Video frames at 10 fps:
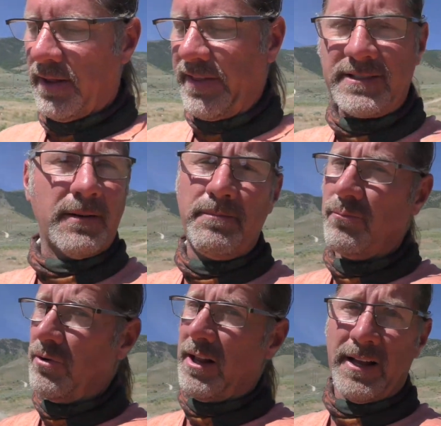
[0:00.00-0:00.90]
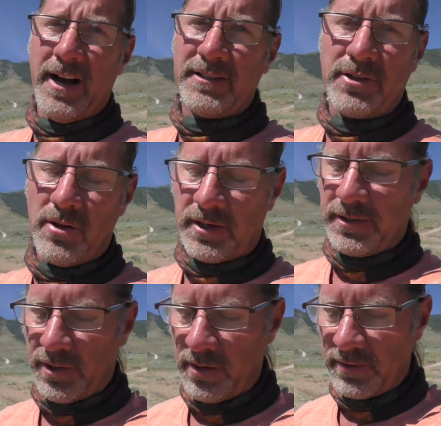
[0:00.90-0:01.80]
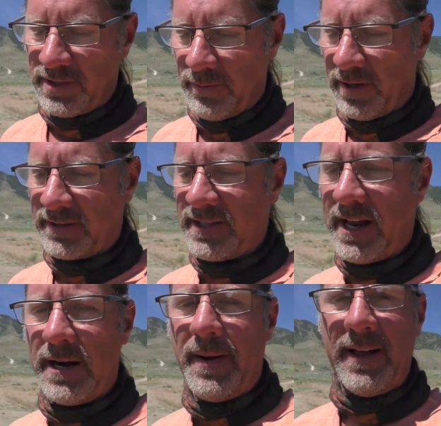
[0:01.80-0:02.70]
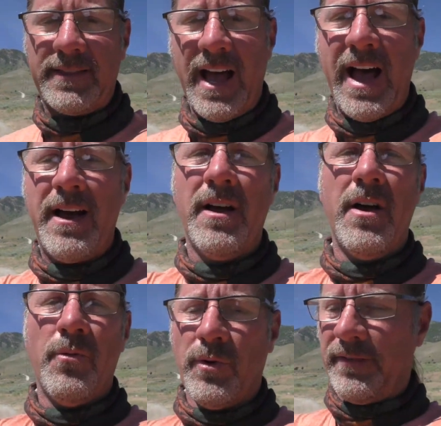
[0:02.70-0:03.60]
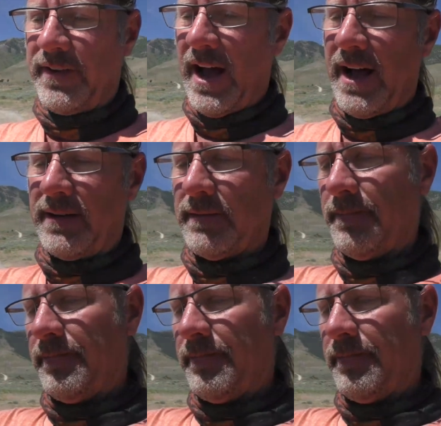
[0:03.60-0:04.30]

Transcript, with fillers: That's a really nice solar controller, so I'm real excited about that. We've got